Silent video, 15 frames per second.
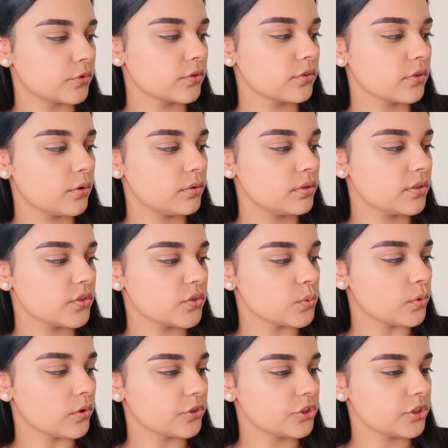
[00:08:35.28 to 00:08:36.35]
just going to
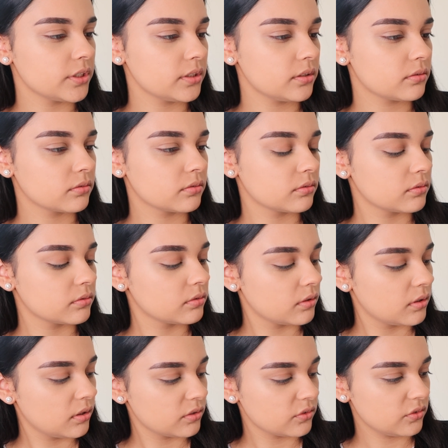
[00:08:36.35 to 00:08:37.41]
swatch it.
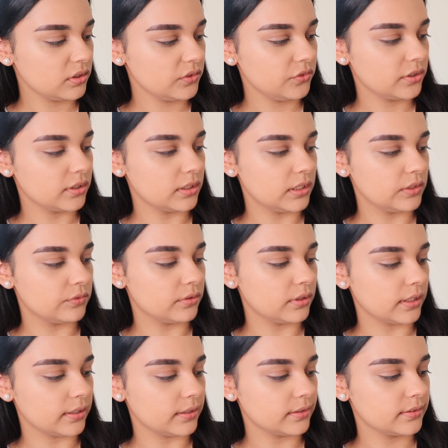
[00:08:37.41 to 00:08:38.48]
I don't know if you can even
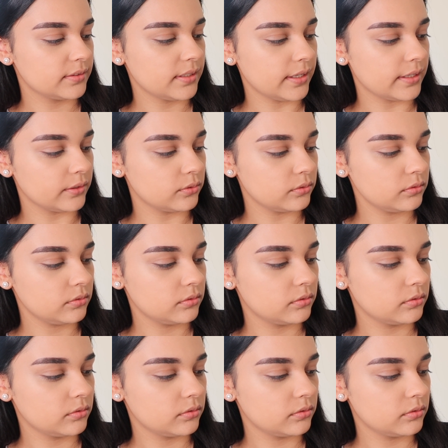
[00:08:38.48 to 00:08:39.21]
like tell.